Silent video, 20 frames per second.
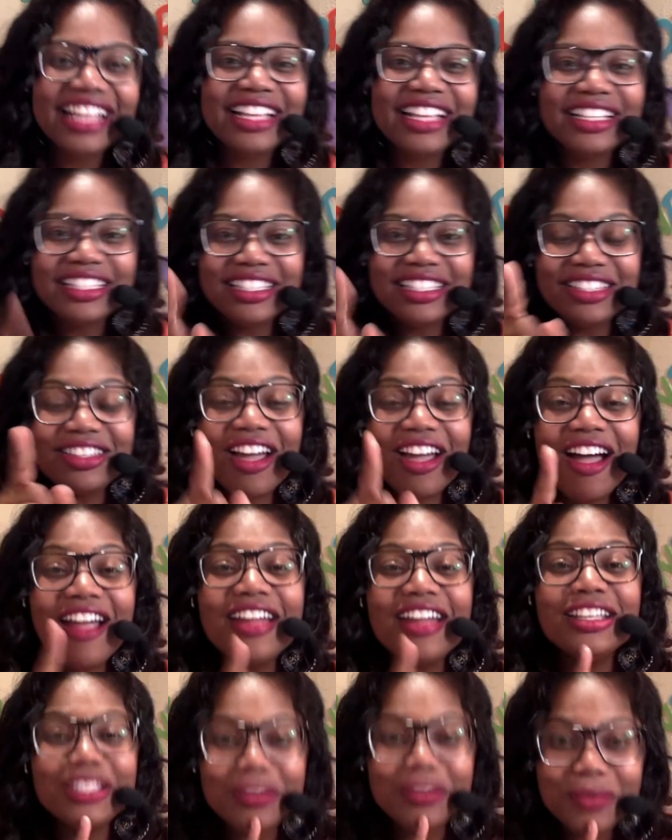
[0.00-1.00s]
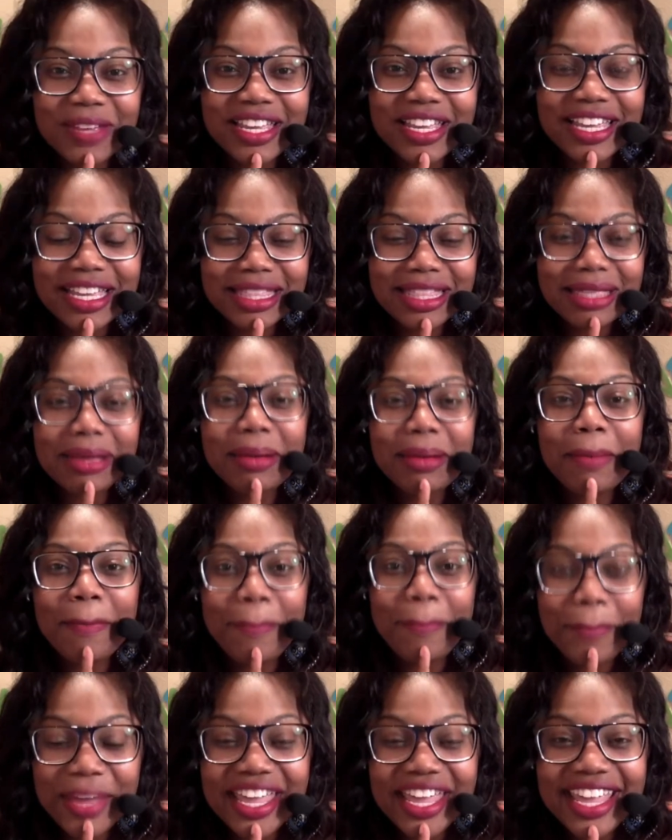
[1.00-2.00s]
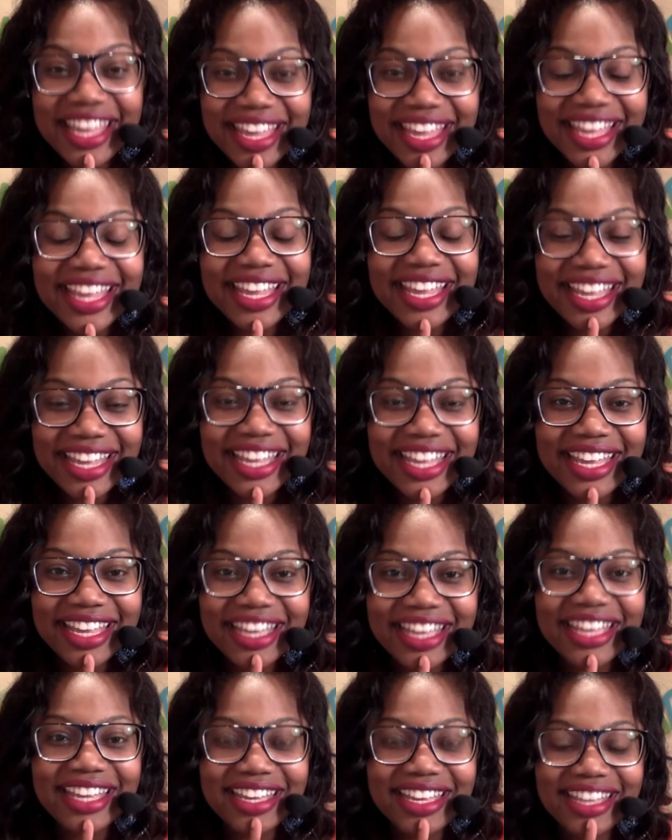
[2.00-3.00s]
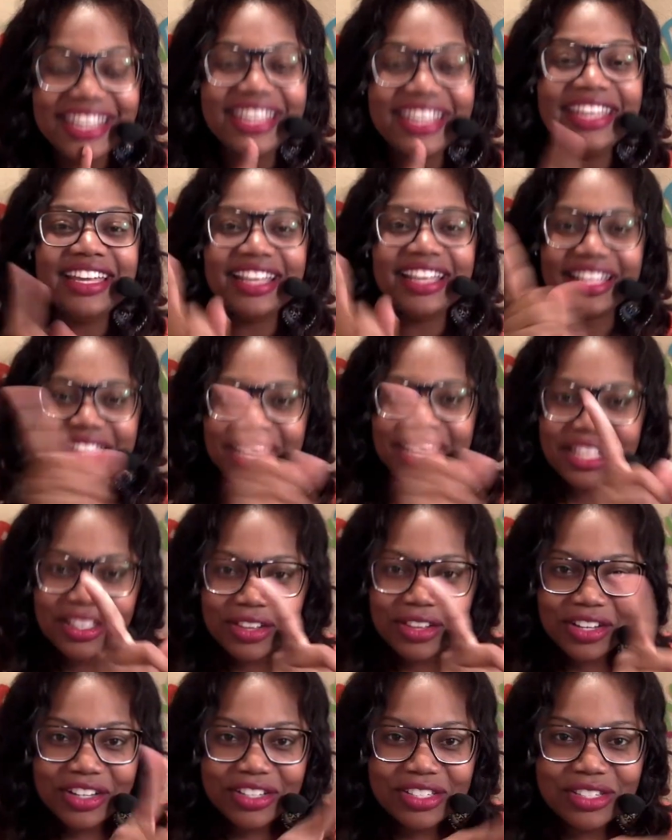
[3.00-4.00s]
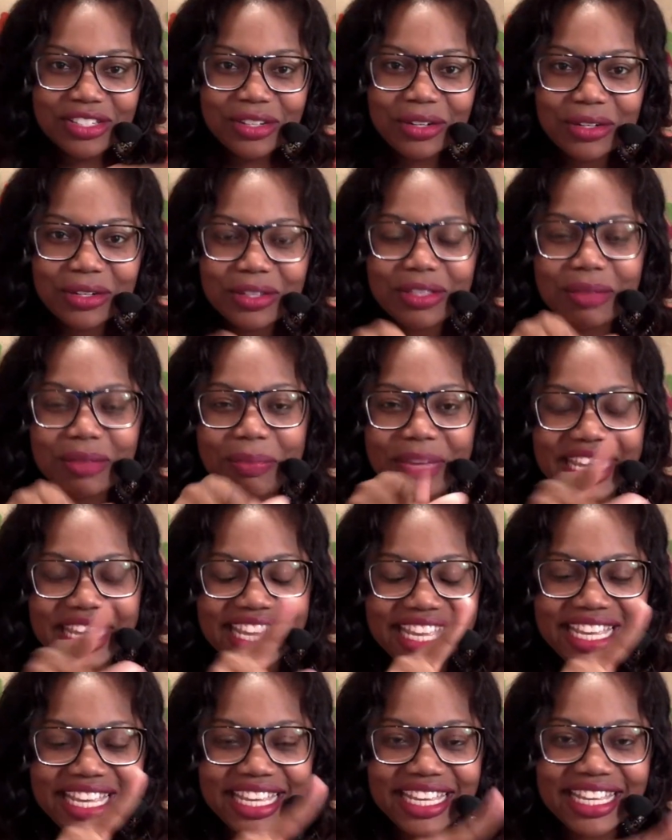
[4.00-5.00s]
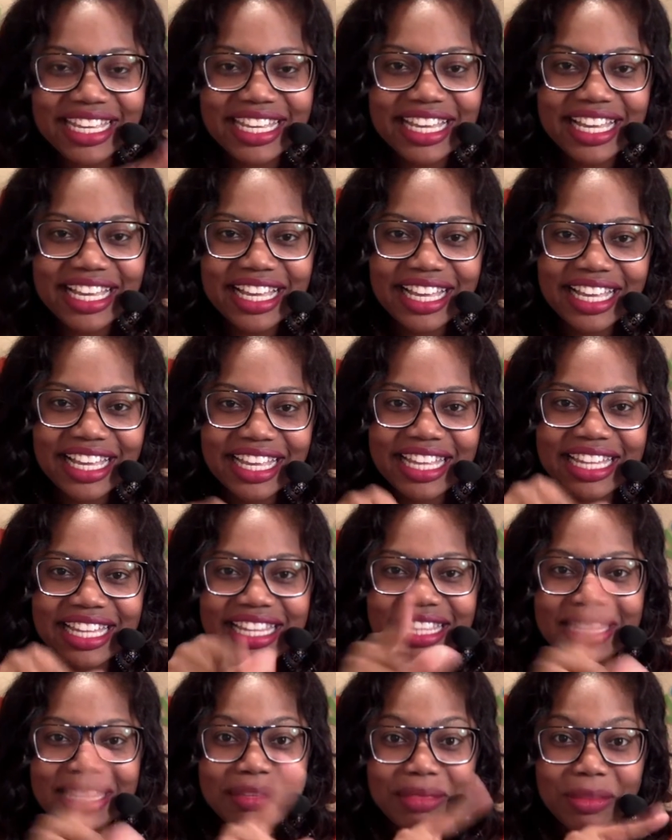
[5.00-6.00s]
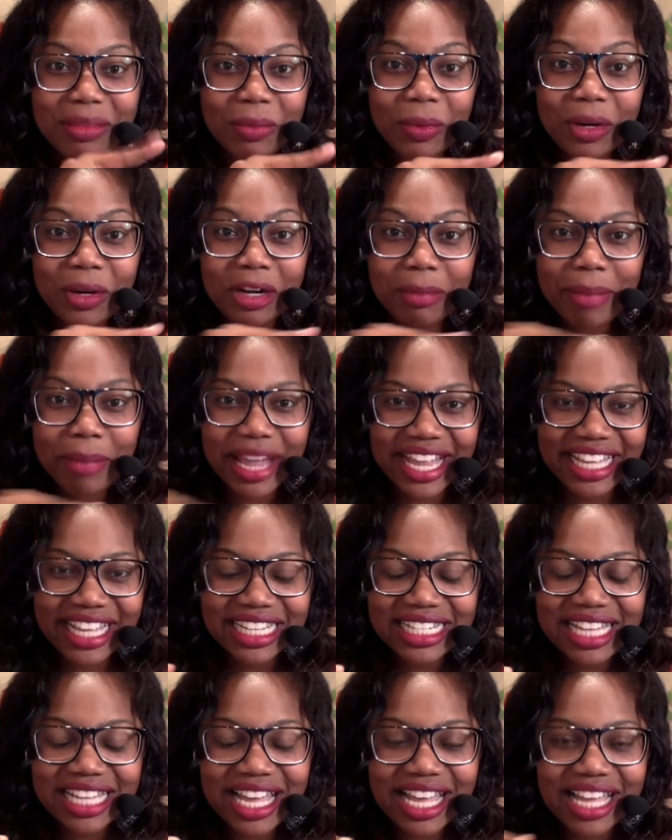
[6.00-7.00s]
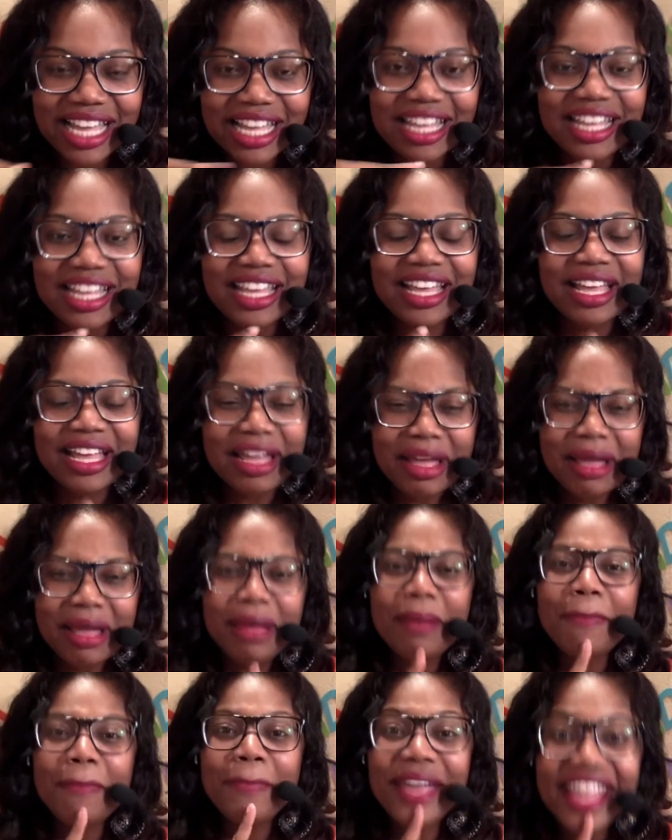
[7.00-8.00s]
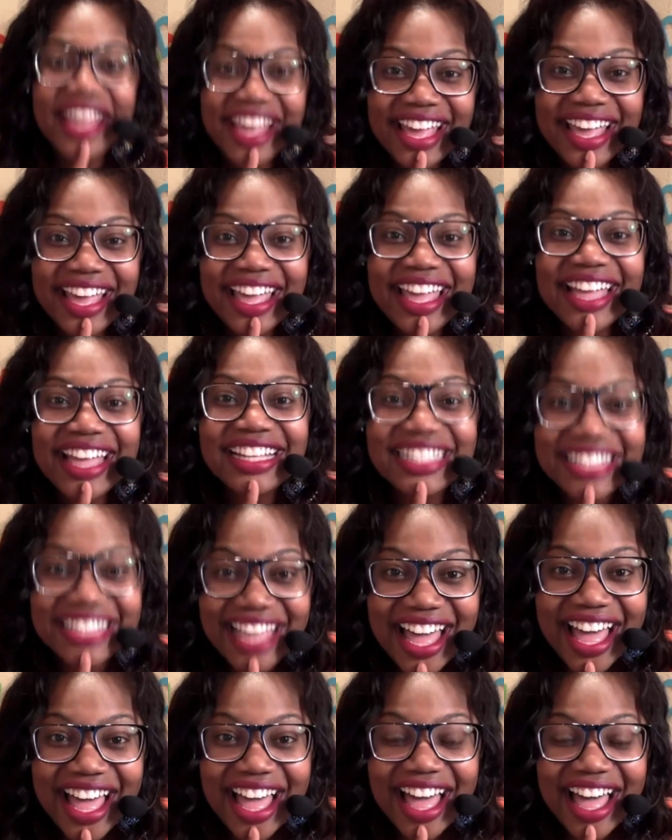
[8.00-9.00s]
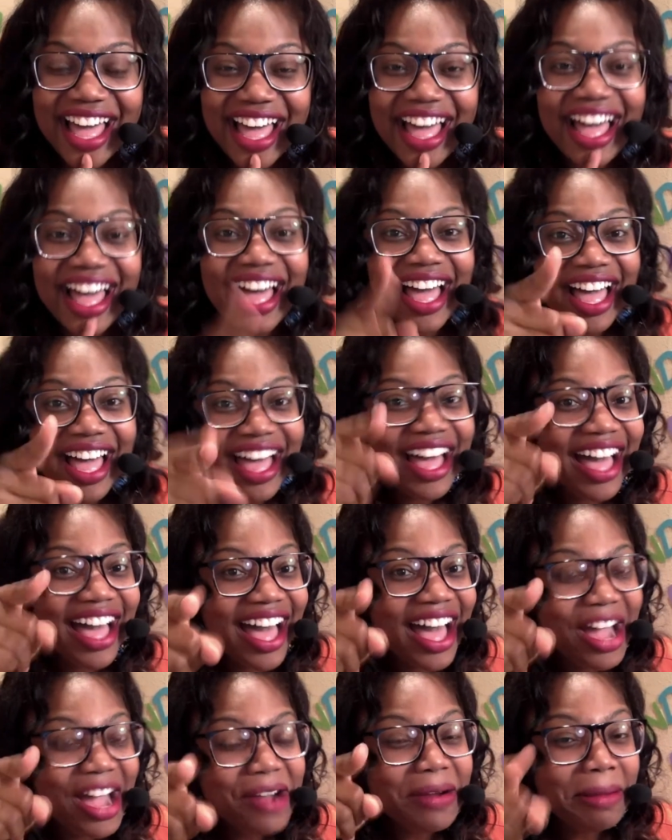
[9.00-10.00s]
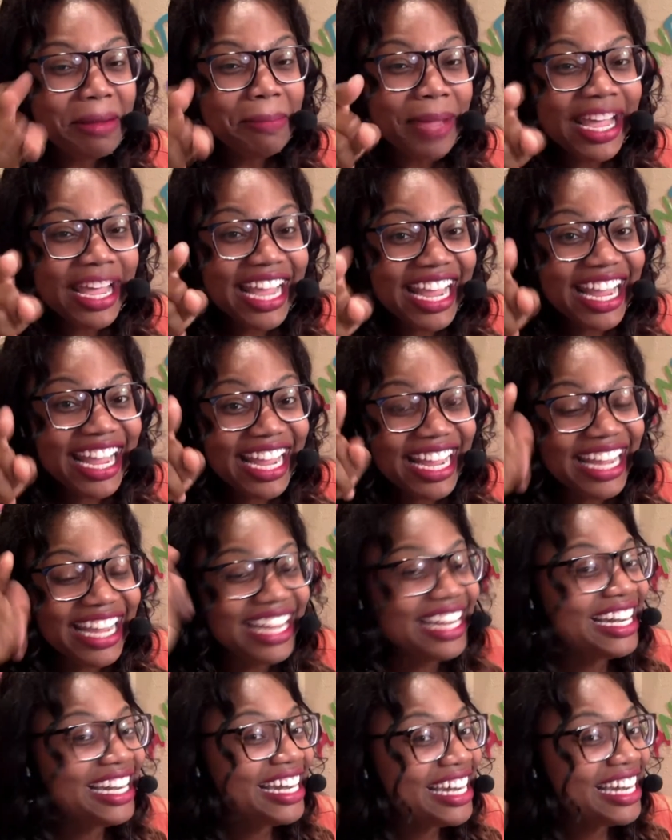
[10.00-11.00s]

starts with P. And then you can circle the P in the word panda. Panda. Repeat.